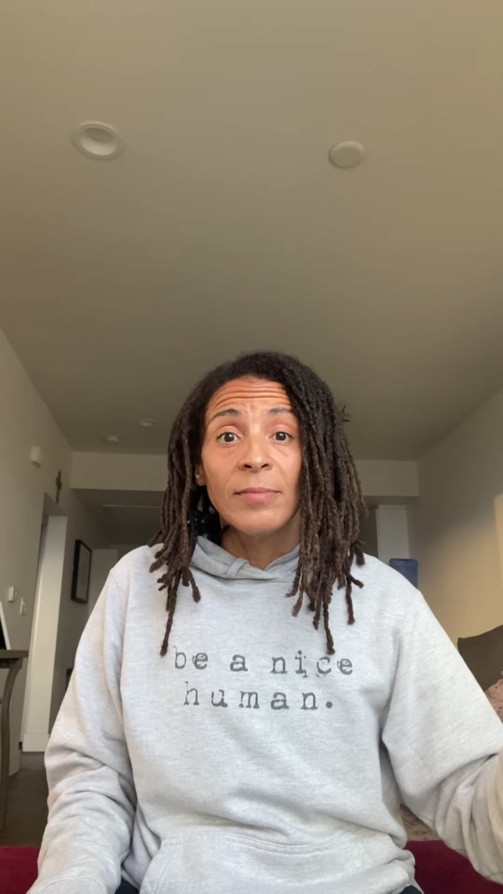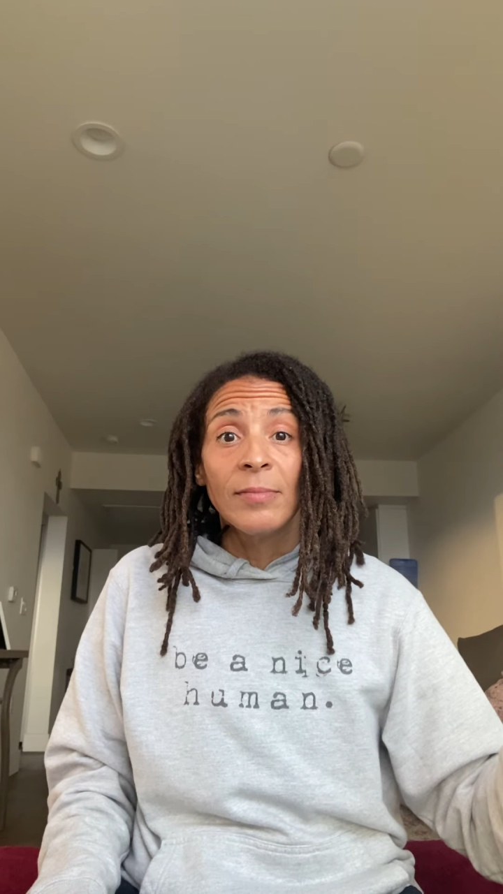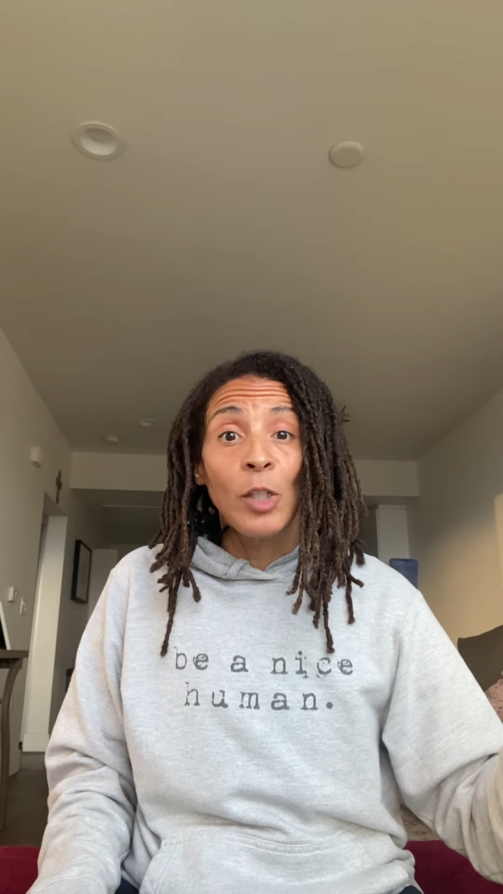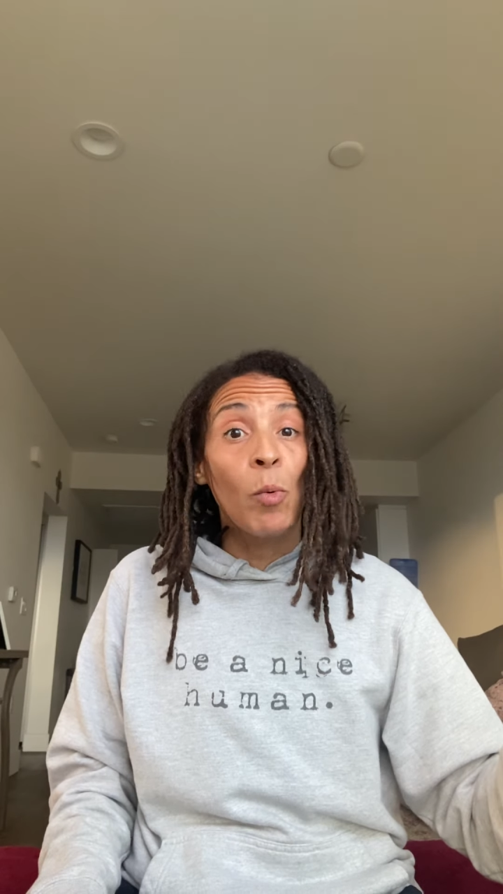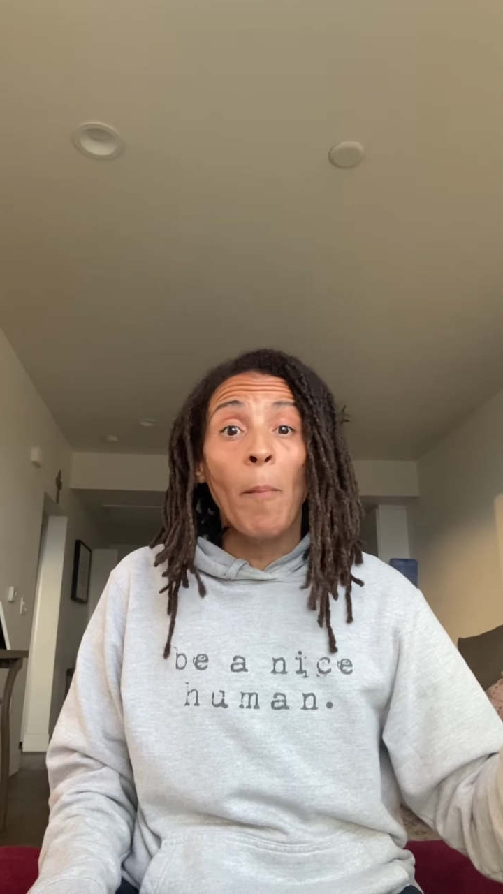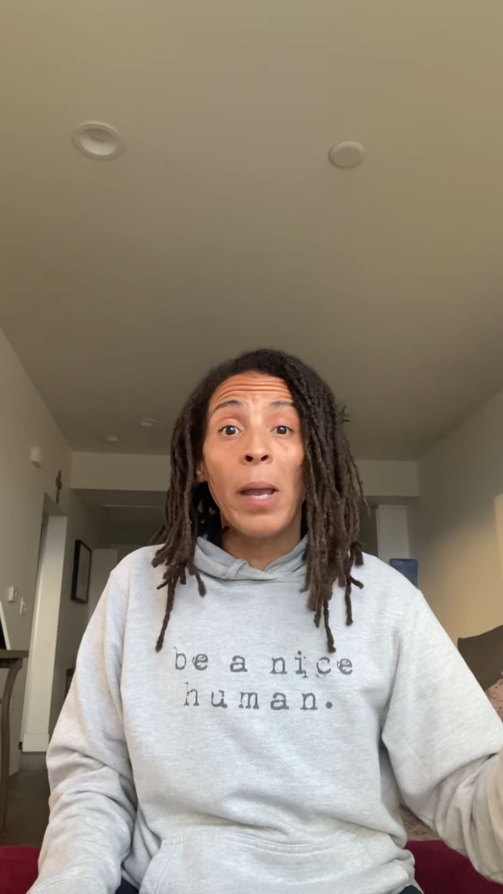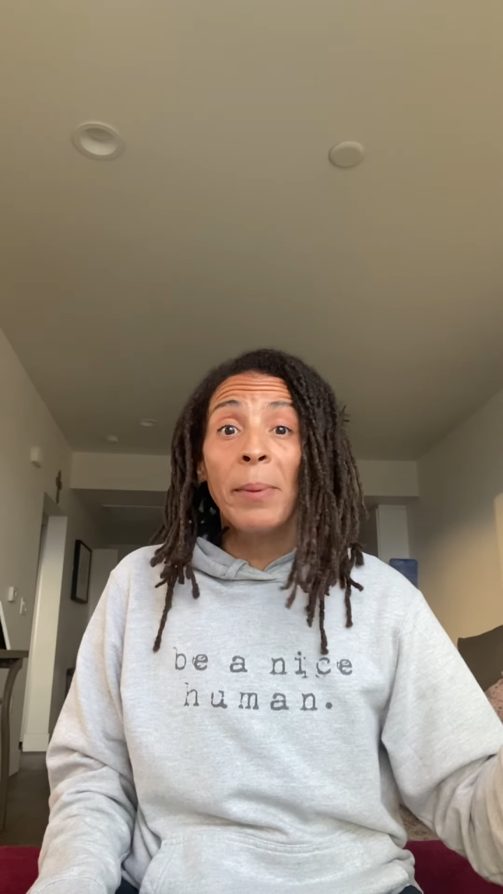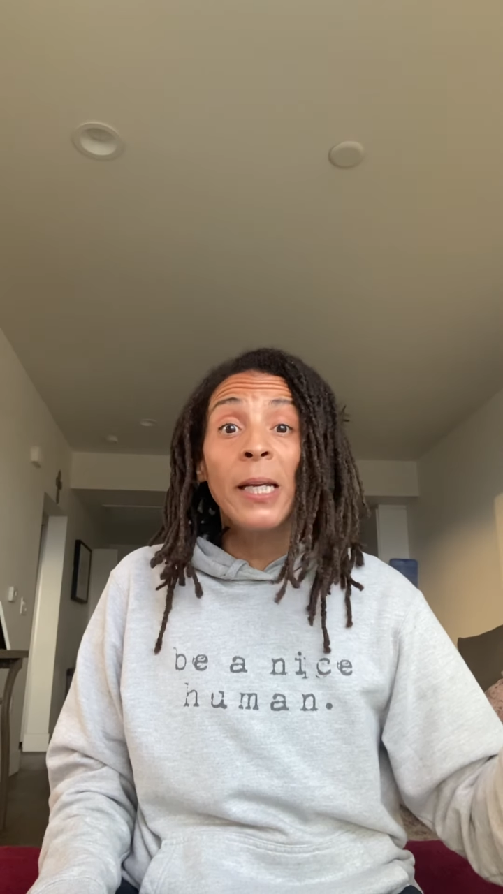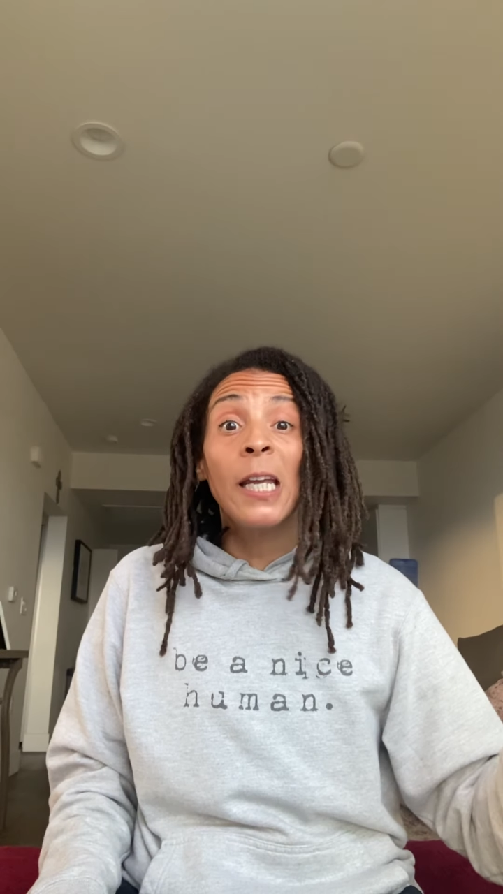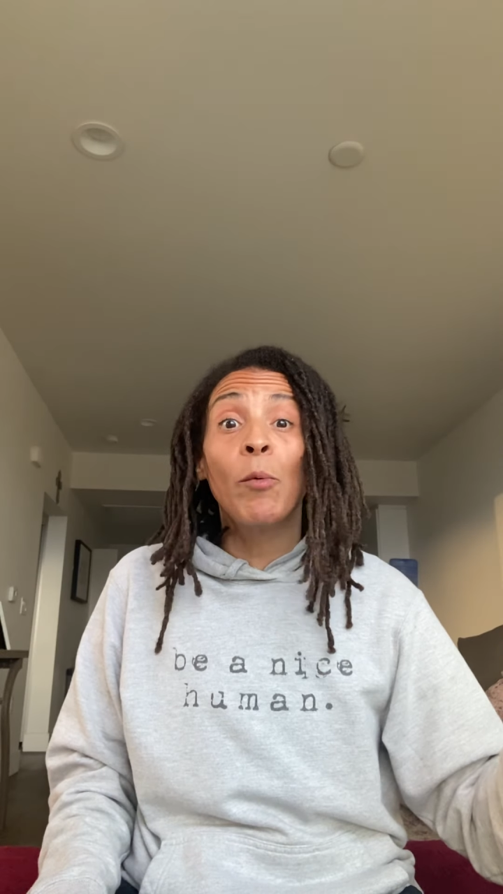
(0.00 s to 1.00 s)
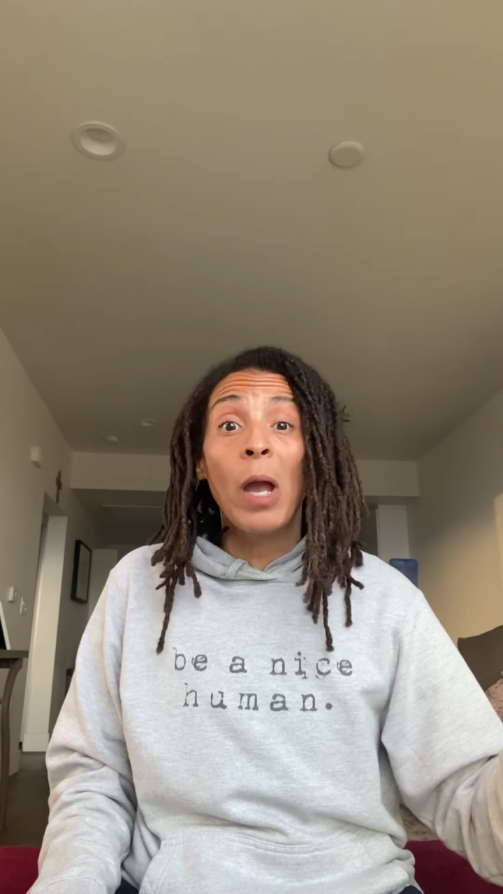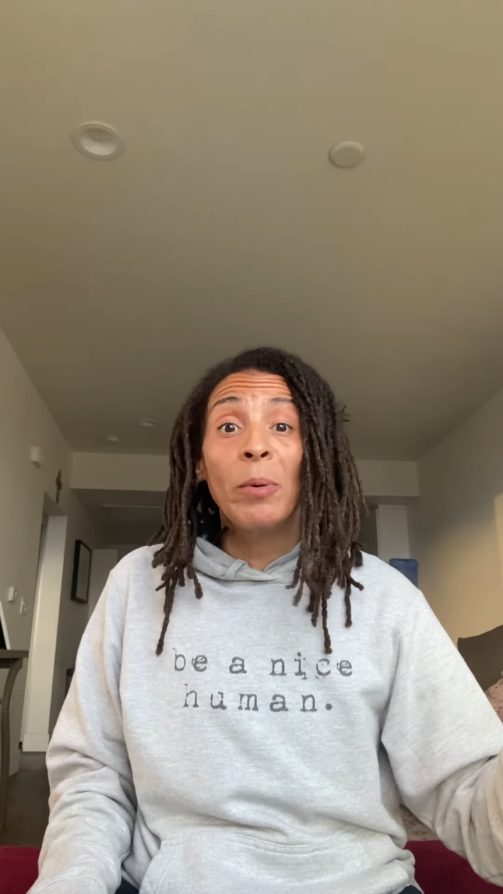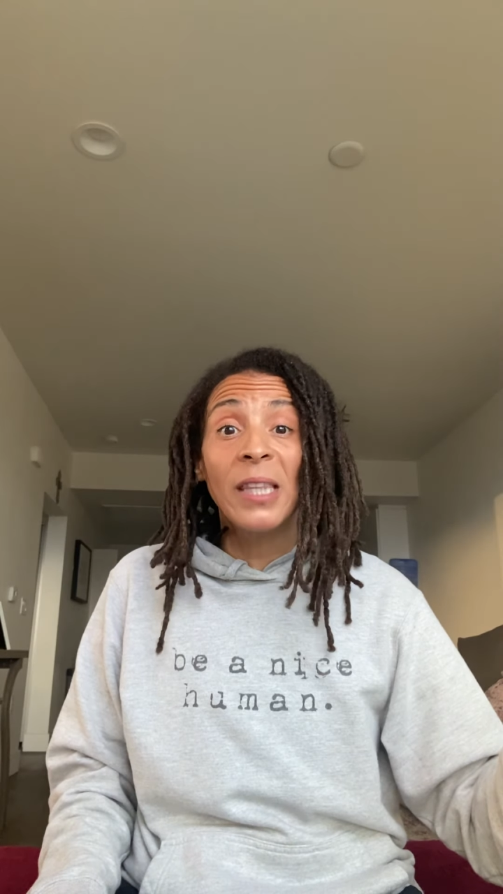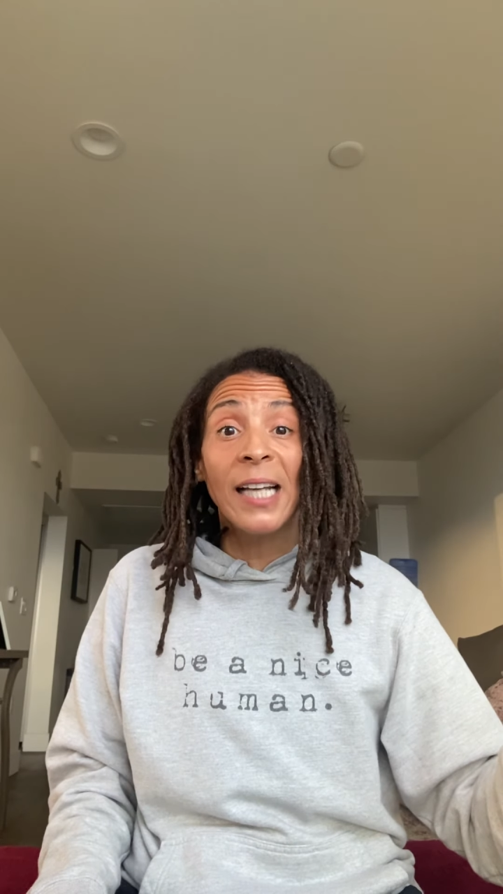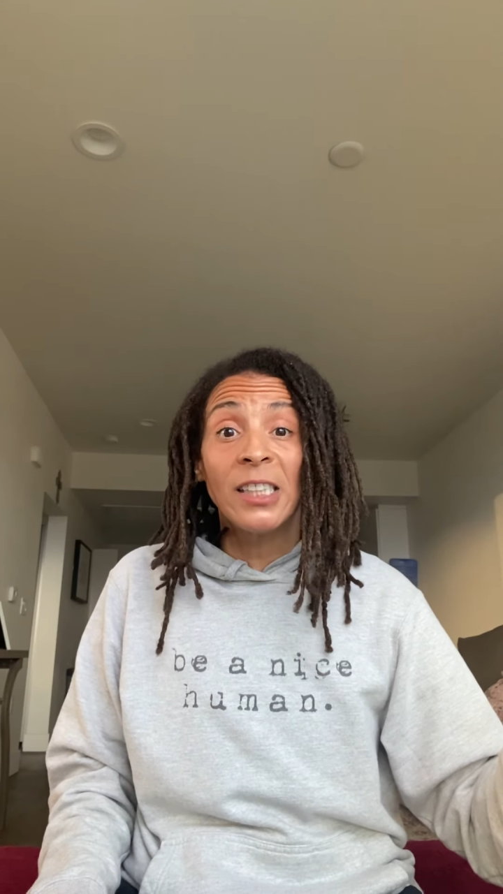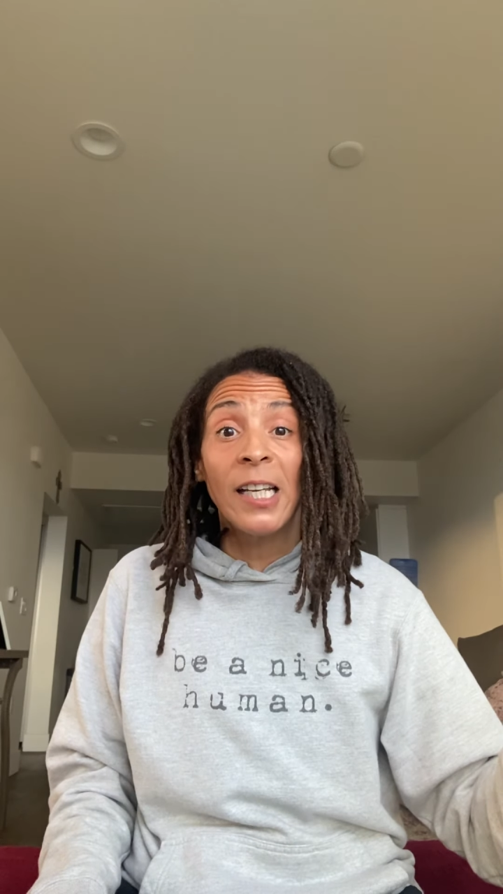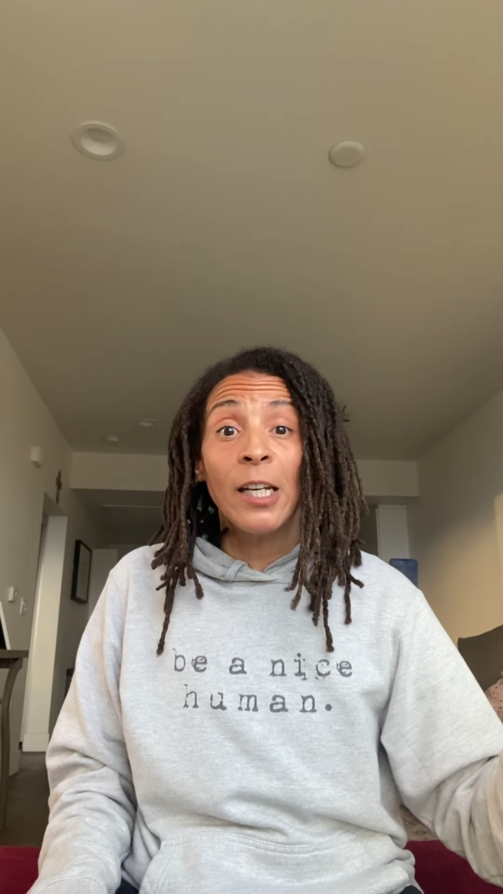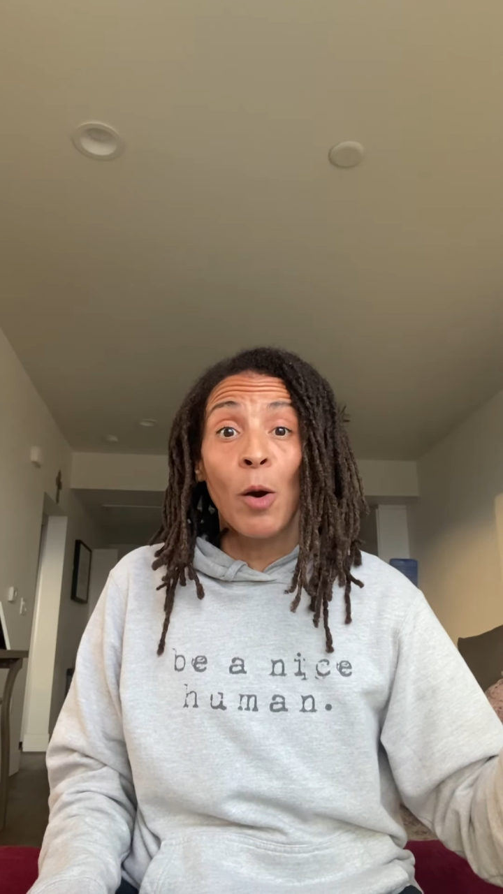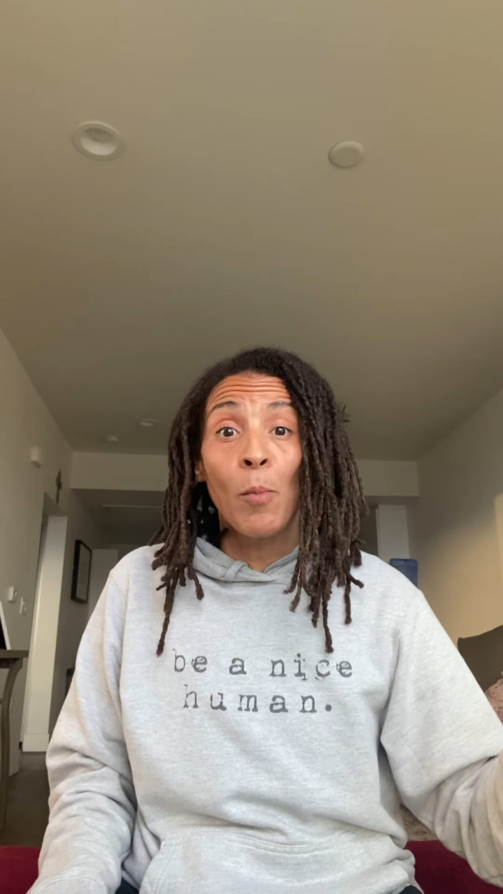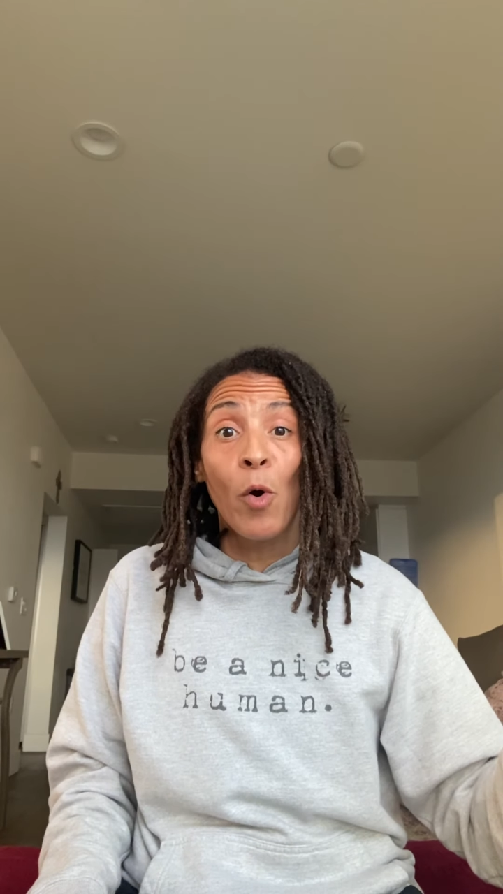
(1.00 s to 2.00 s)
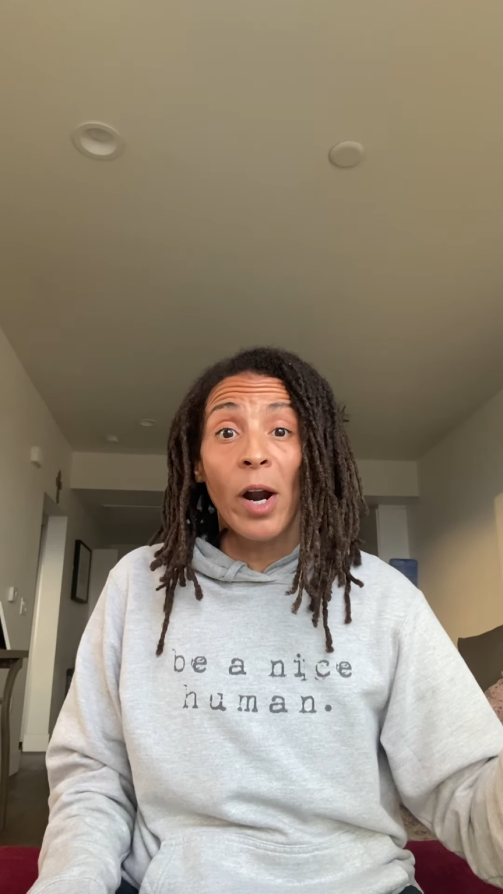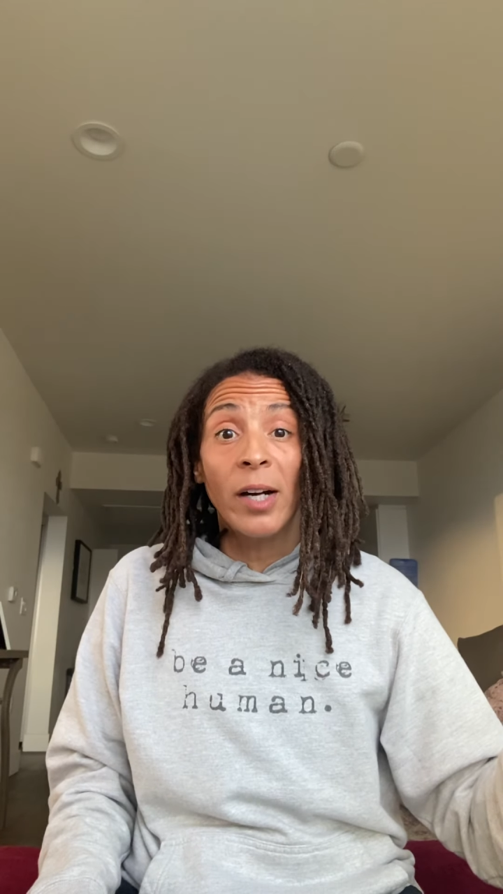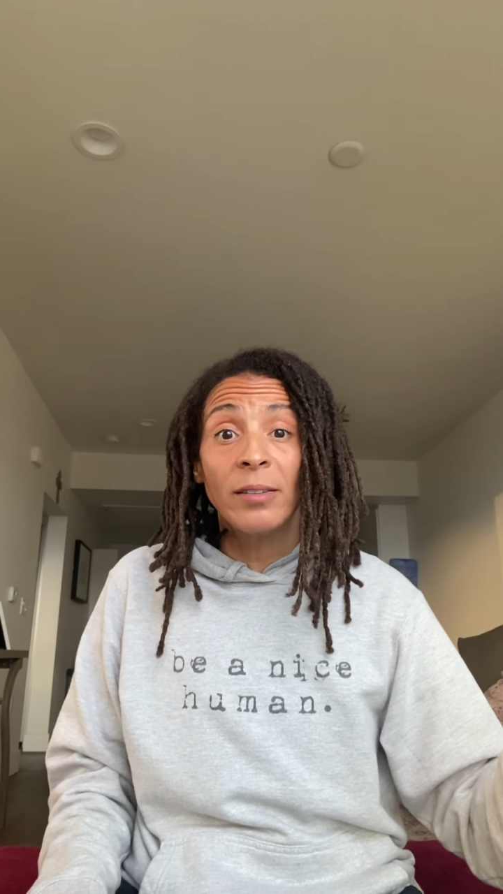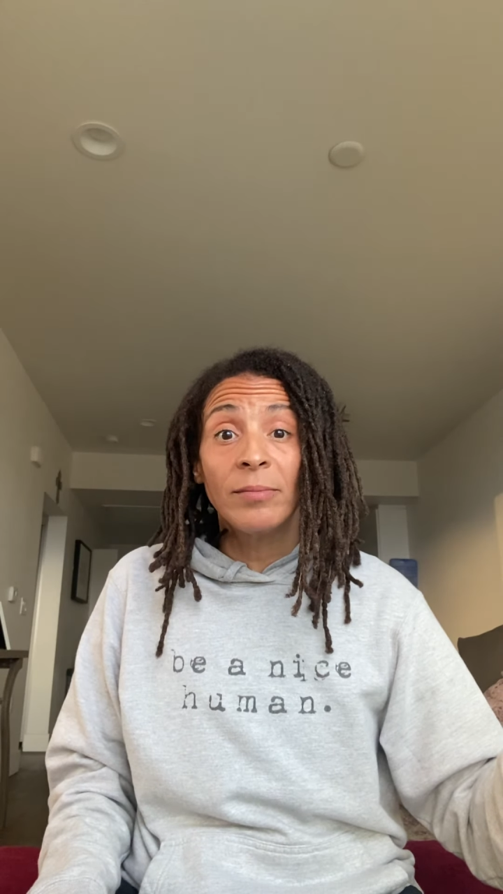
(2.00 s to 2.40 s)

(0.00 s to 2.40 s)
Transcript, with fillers: You won't be able to get away with that shit no more.